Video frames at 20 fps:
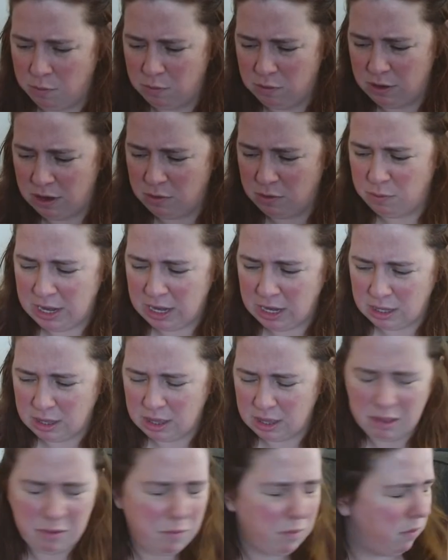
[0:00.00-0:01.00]
Did we
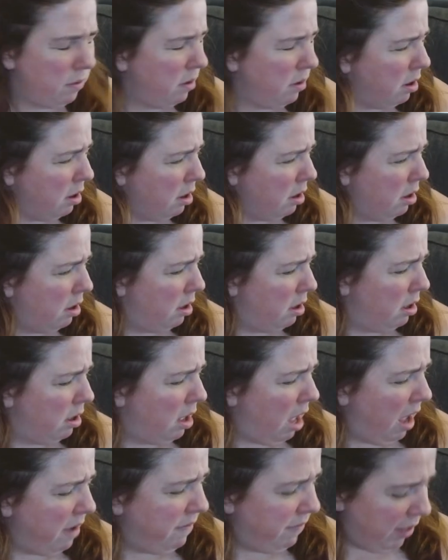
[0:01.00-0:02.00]

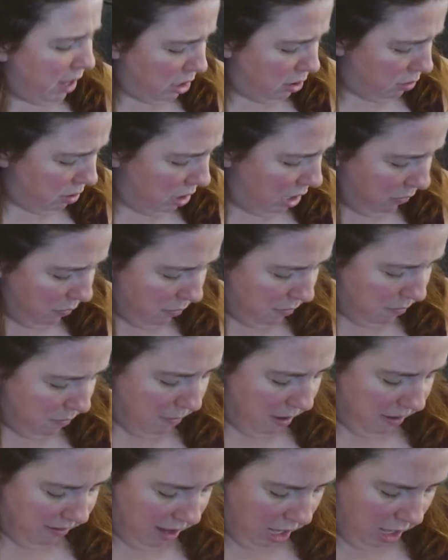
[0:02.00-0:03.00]
I feel like Eunice was
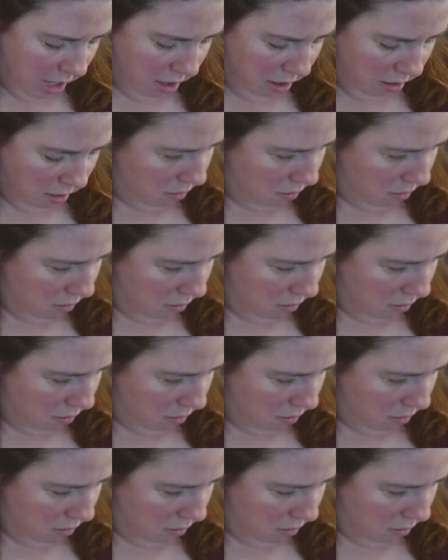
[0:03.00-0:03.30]
missing